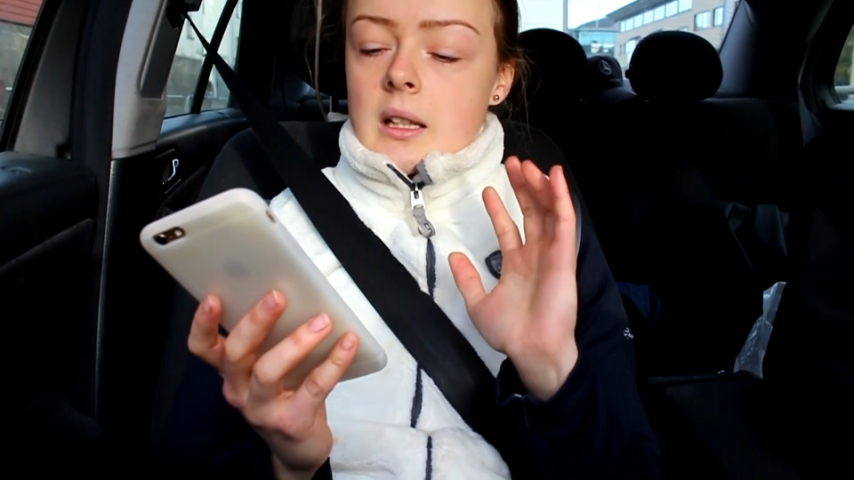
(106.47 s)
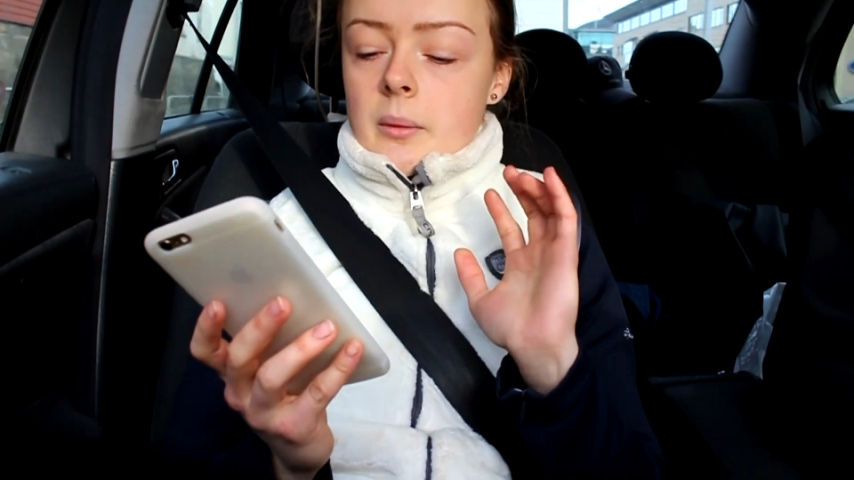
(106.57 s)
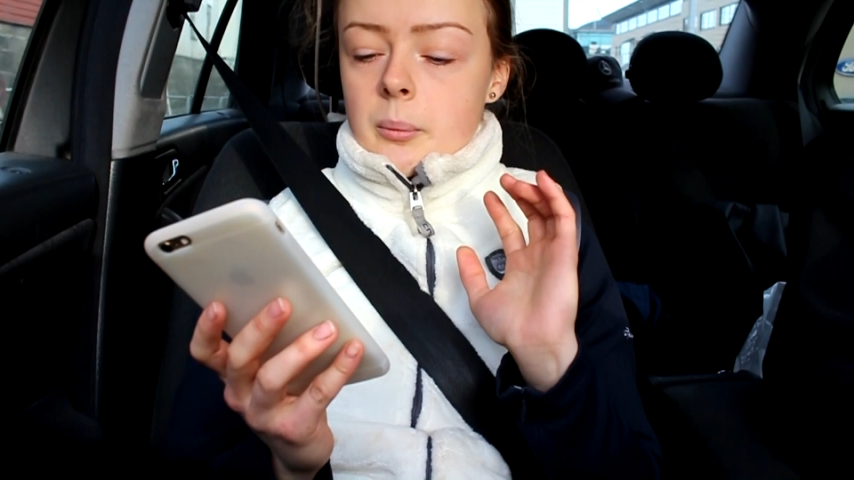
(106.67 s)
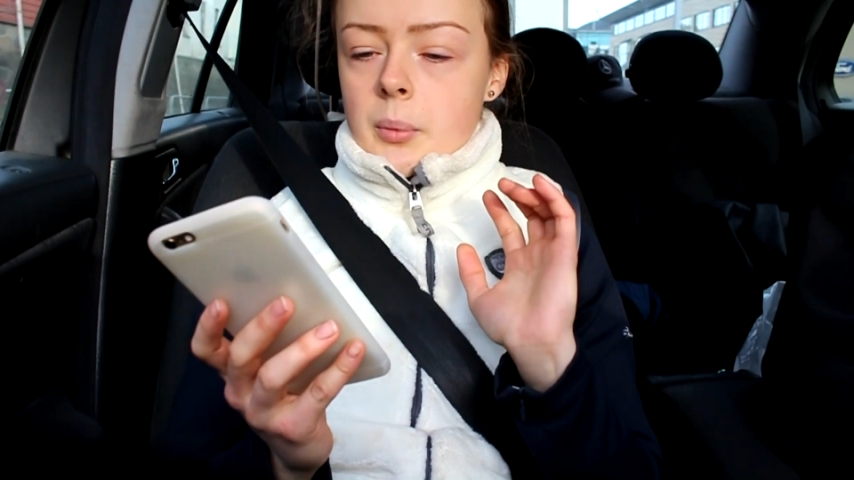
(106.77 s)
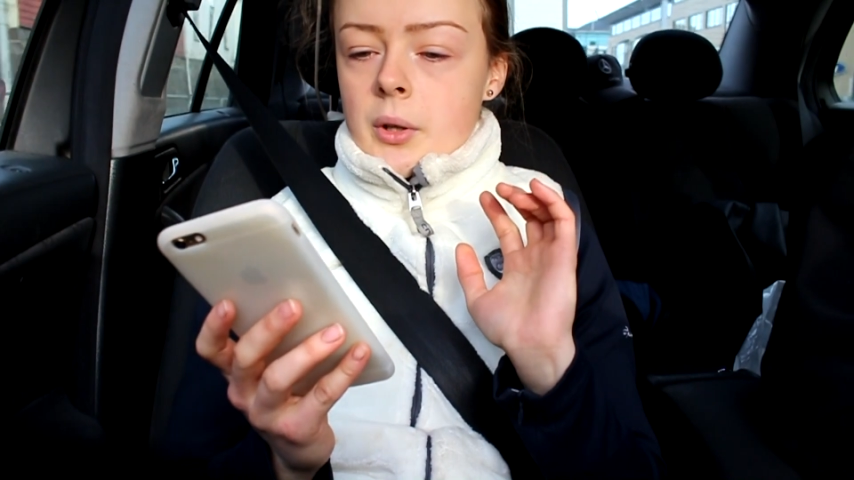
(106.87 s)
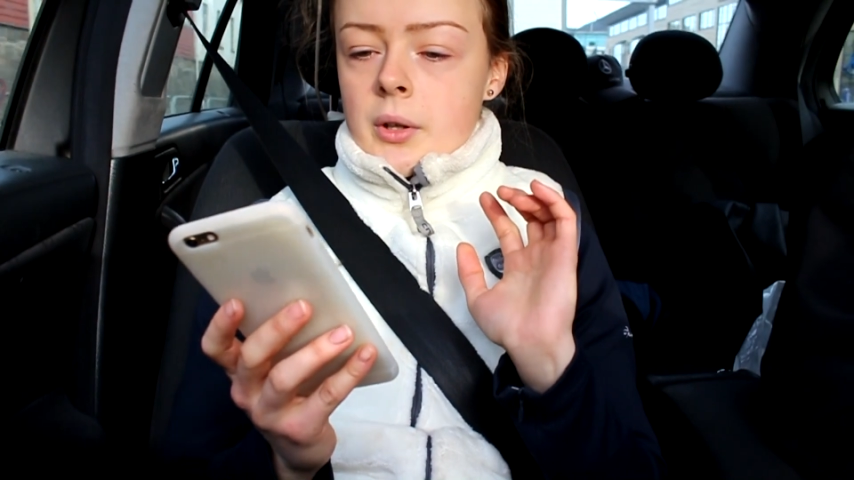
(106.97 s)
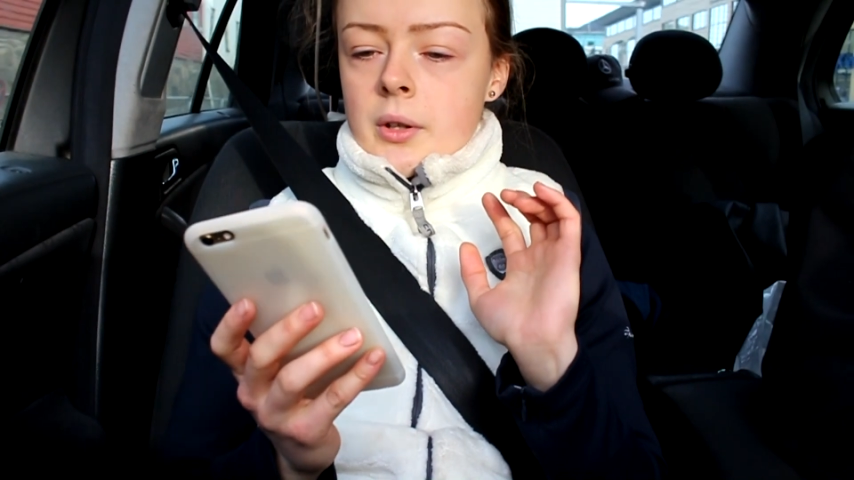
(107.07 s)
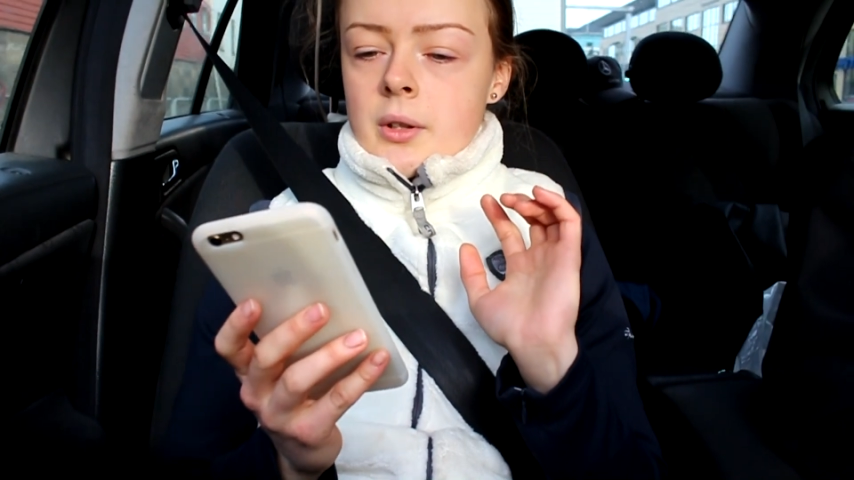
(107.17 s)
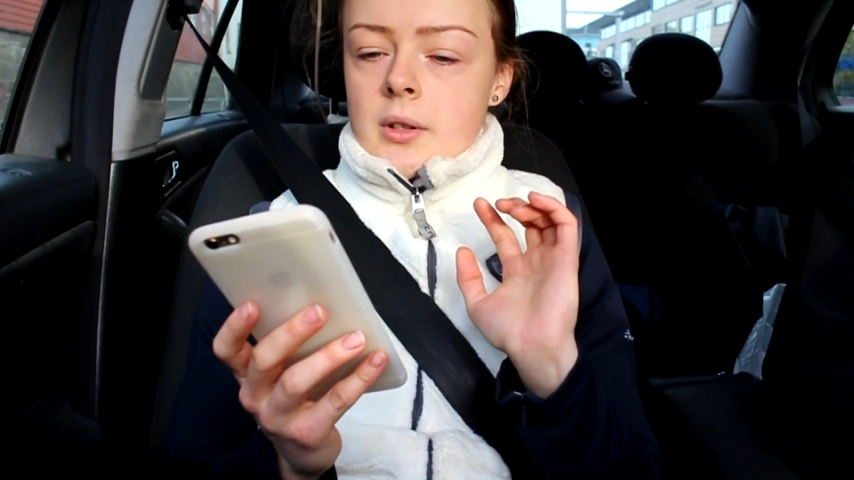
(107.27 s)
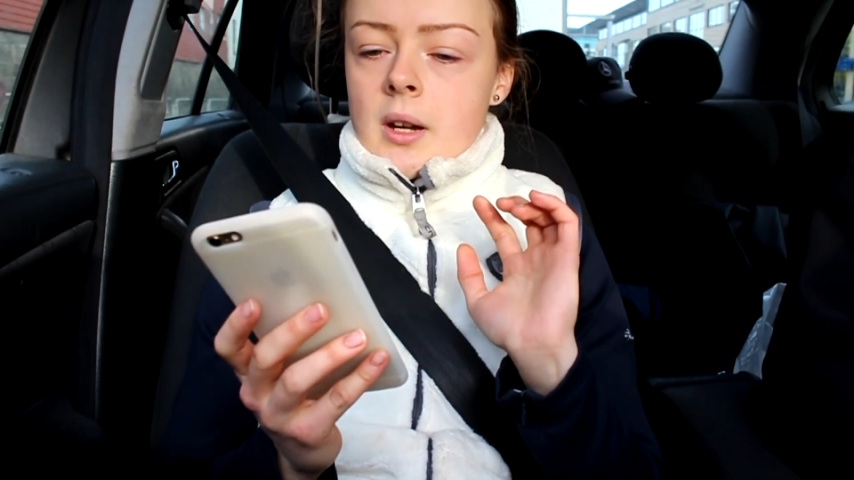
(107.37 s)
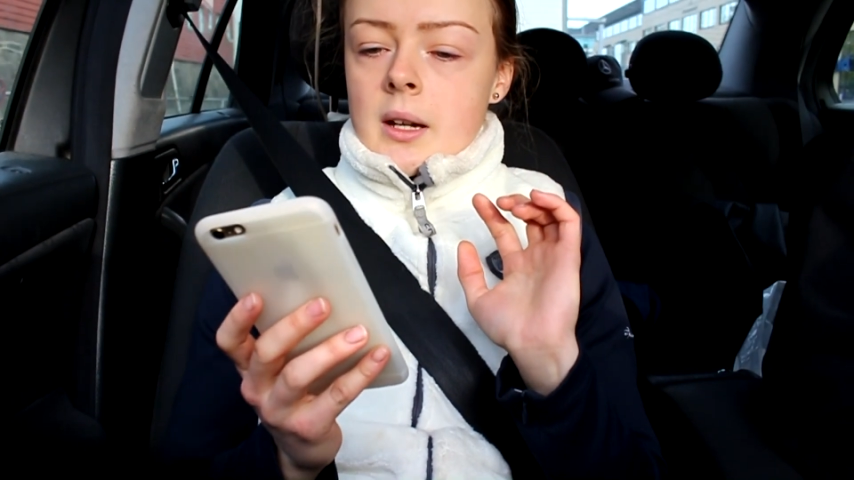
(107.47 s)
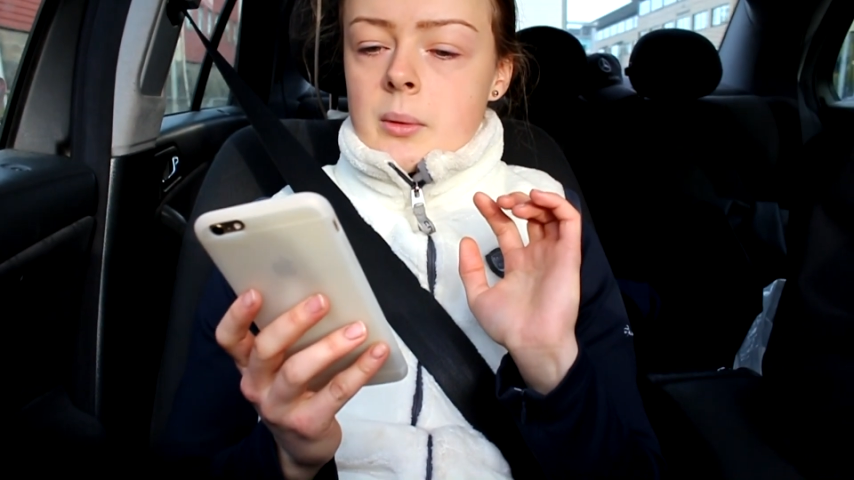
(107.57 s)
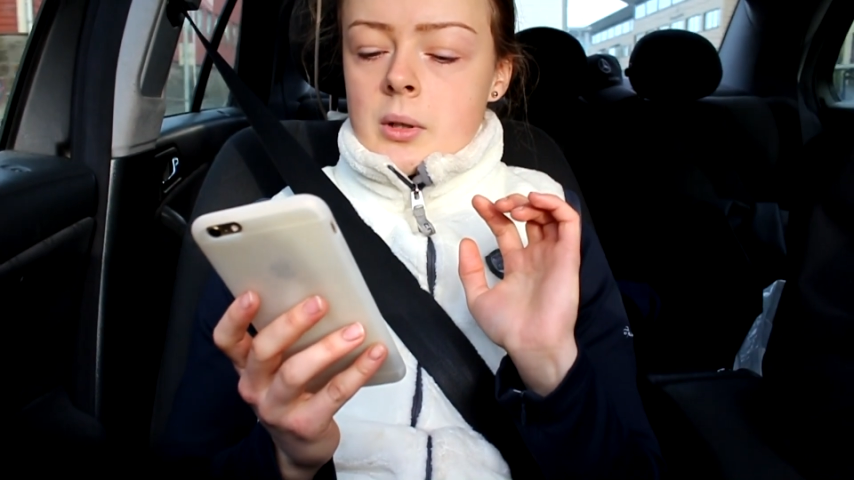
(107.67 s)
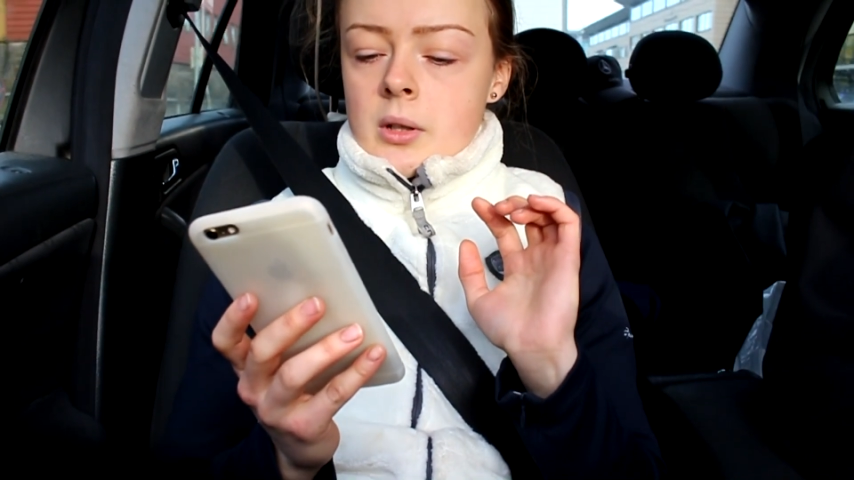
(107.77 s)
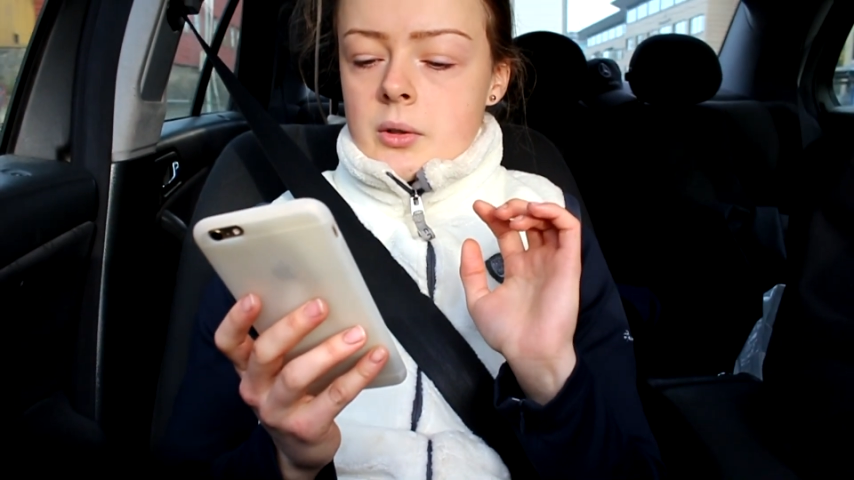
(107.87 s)
But I
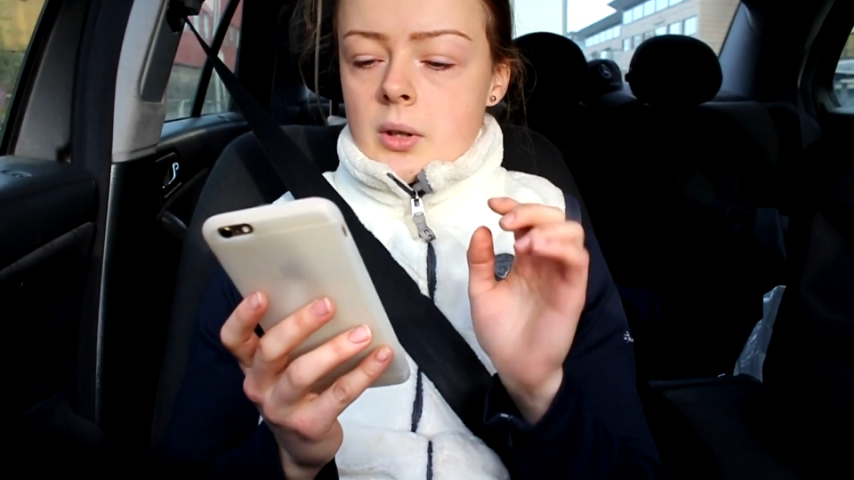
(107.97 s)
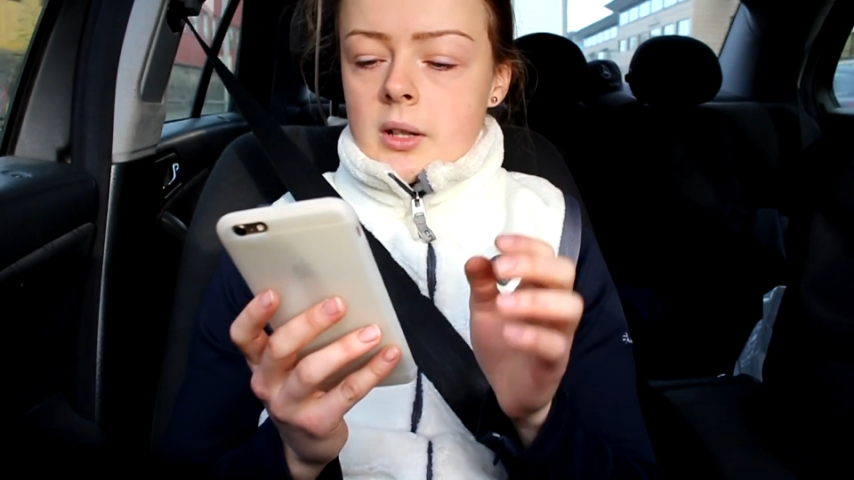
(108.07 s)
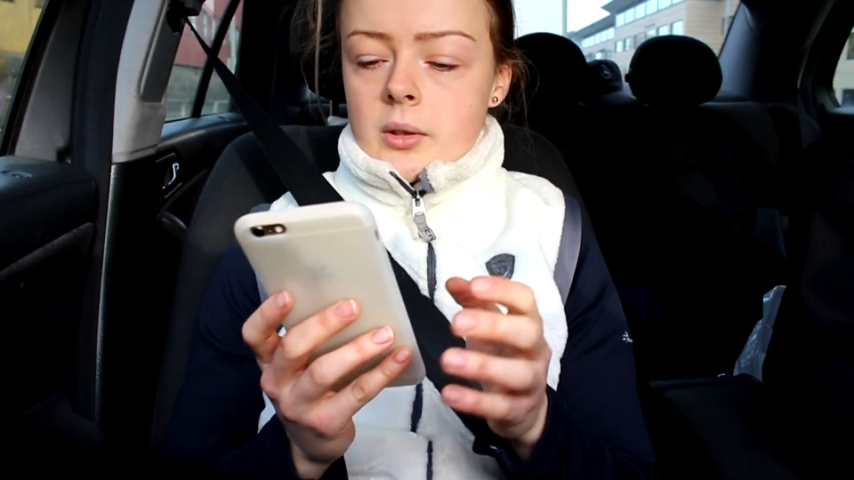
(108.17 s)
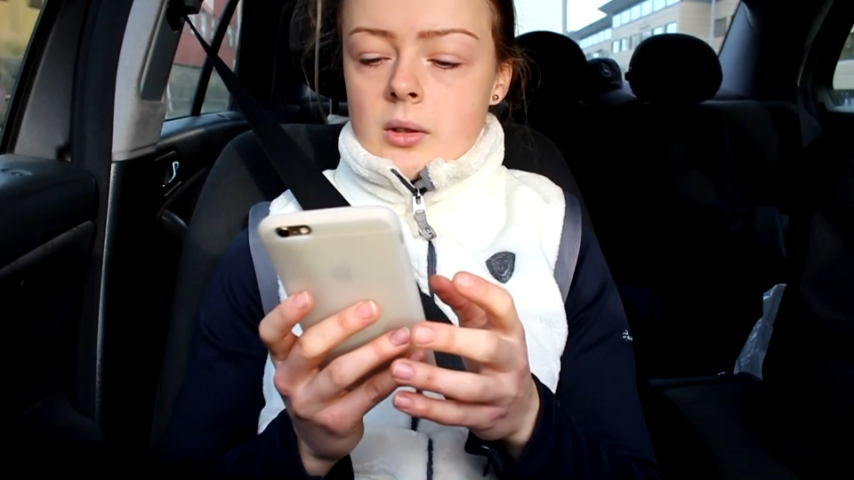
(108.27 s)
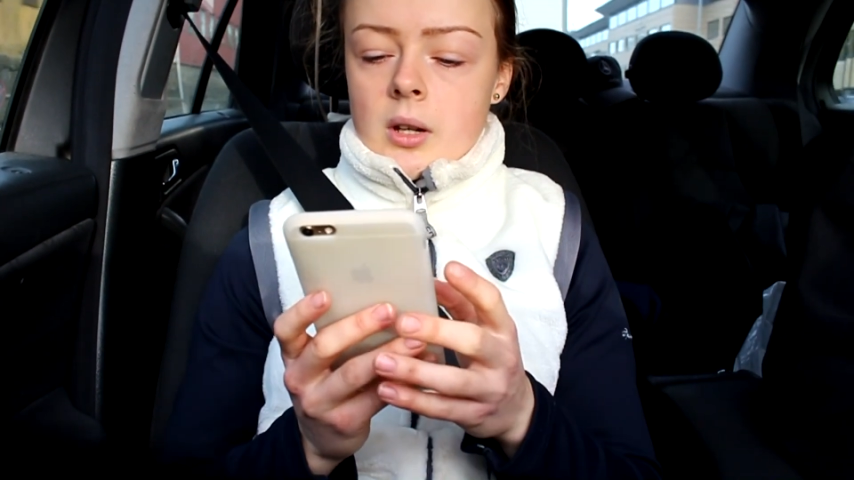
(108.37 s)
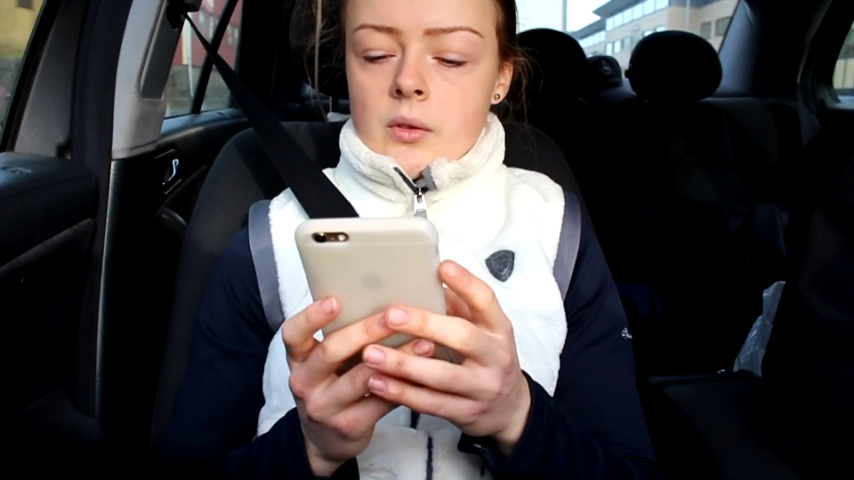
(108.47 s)
will try to like